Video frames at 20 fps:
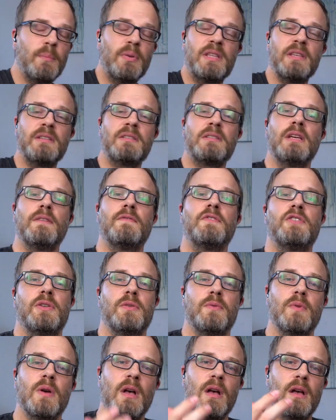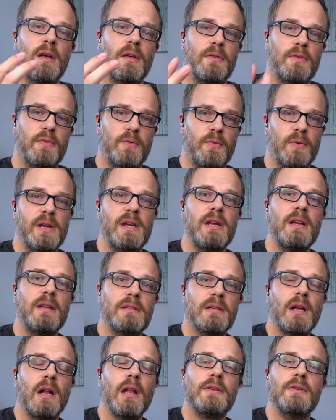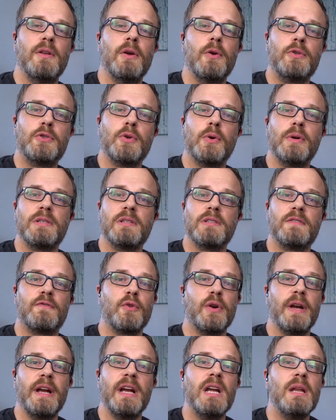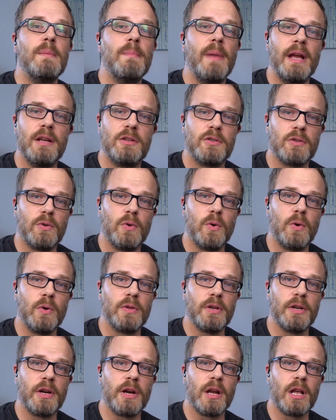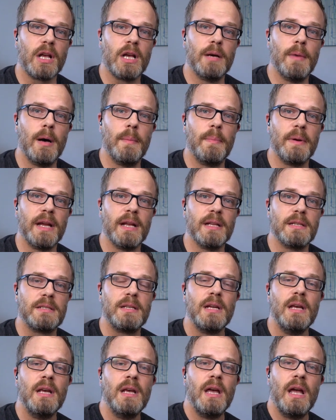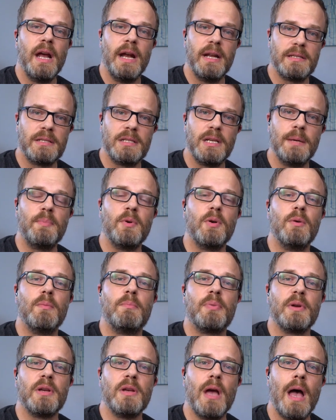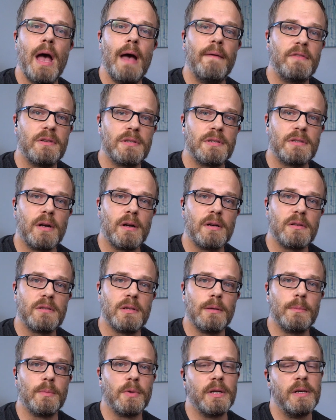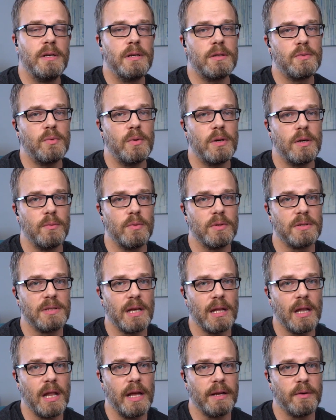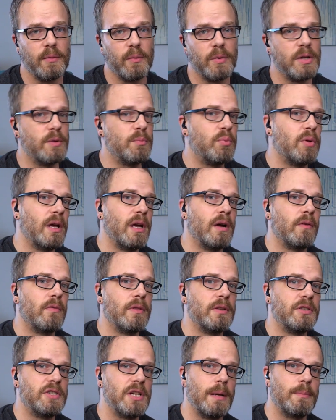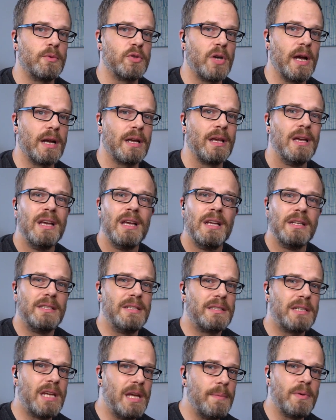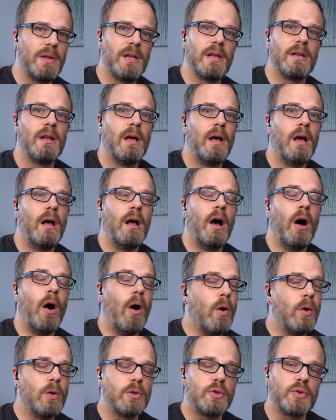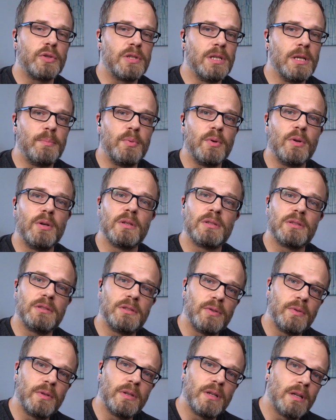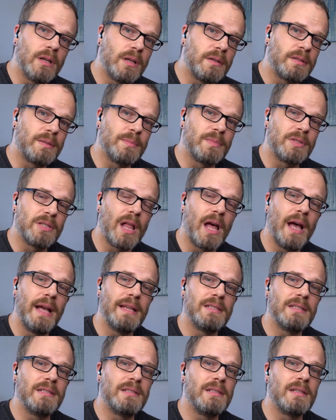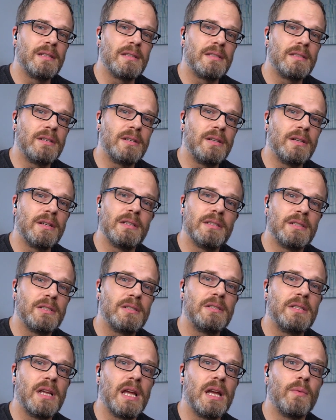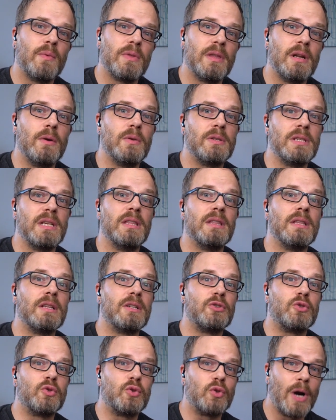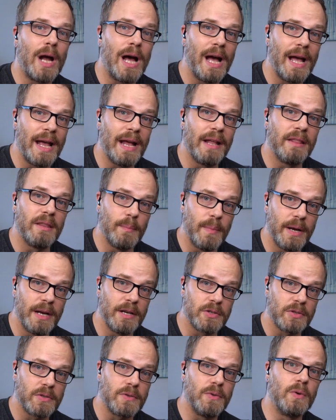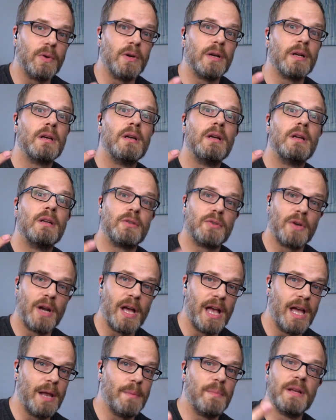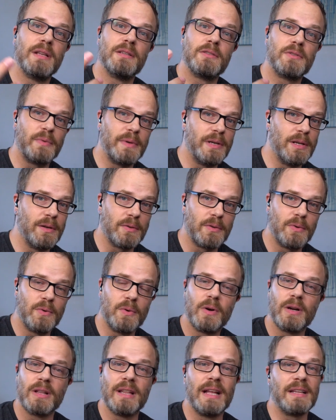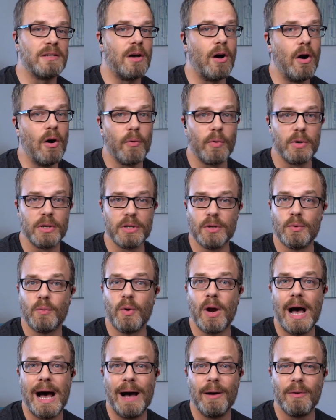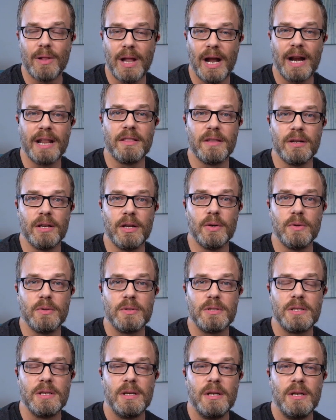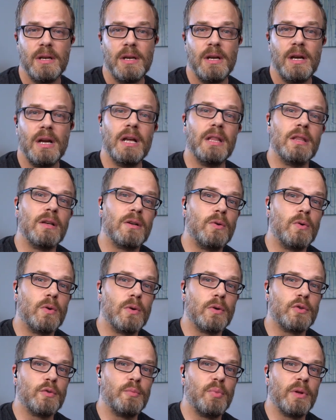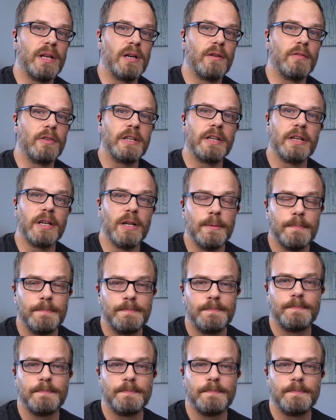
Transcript: But this gives you three solid note choices for any major chord that you're gonna come up against. And it's simple, but you have to start somewhere. Here's what it will sound like when you play over the jam track, just keeping it ultra simple, so doing uh, some slides into the third and just staying with the notes in the triad, the major chord. Triad means three note chord, that's all we're doing. We're outlining the notes in the chords you're playing over. Here you go.